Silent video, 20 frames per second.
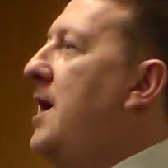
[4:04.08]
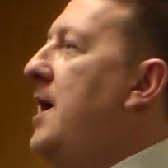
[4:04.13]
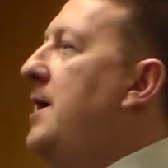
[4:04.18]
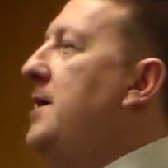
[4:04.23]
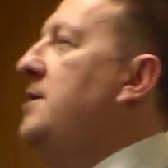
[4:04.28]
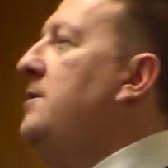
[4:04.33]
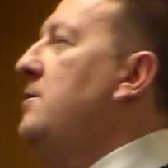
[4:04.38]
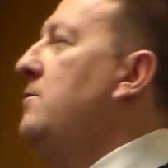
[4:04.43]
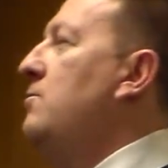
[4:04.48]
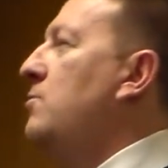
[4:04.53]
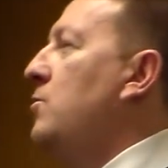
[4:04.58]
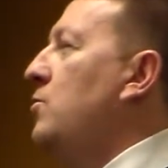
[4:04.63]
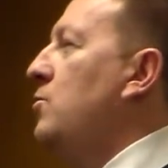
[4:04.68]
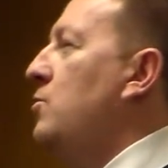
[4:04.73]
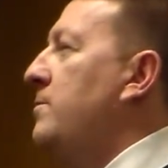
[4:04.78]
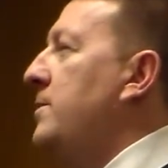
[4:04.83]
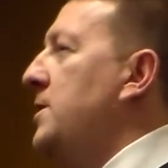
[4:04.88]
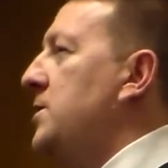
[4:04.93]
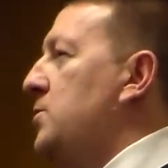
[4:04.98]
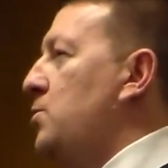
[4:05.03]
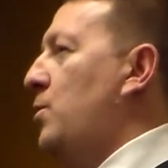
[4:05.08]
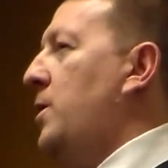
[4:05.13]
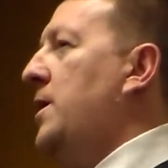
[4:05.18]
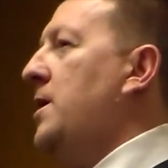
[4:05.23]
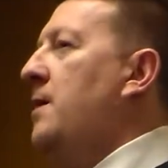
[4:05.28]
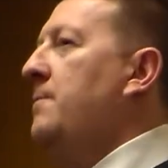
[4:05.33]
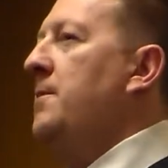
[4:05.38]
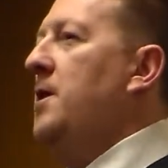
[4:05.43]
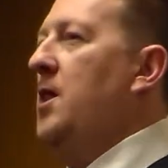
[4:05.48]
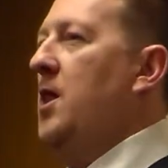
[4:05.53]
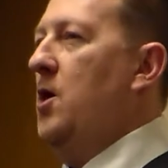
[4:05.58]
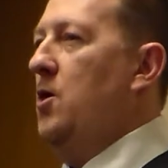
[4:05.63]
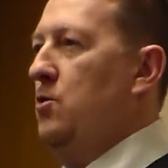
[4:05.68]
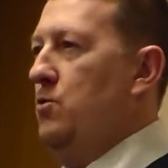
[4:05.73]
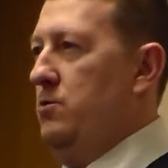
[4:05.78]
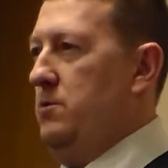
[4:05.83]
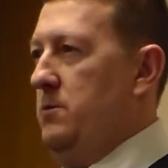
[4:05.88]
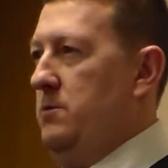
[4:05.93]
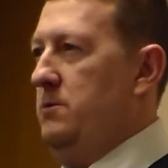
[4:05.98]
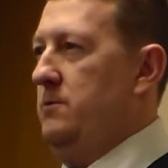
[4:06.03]
guy in the room is when I'm
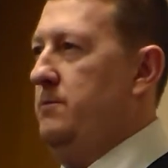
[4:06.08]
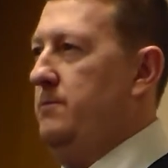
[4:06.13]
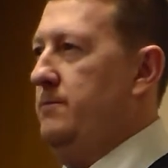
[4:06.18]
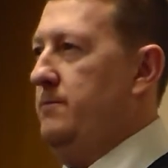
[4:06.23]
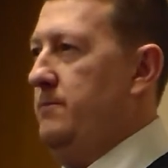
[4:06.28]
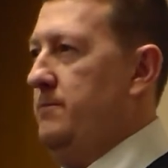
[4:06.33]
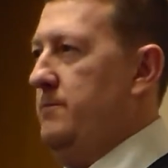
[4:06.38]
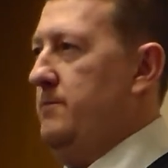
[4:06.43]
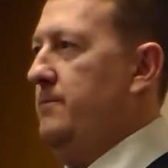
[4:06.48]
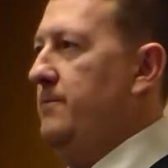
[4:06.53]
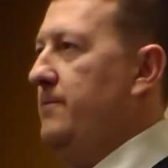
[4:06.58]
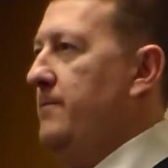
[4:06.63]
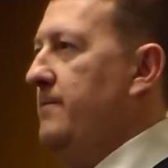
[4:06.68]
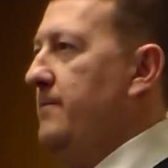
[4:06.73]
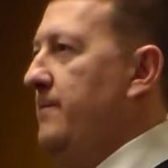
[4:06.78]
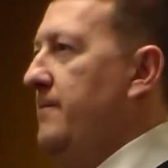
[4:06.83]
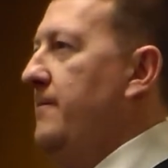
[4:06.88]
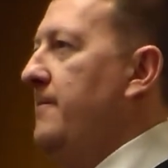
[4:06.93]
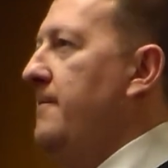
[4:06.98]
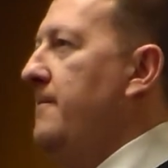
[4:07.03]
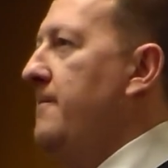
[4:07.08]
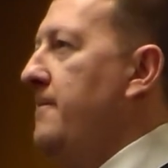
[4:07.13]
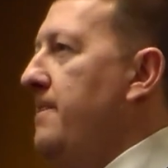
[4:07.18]
alone. I'm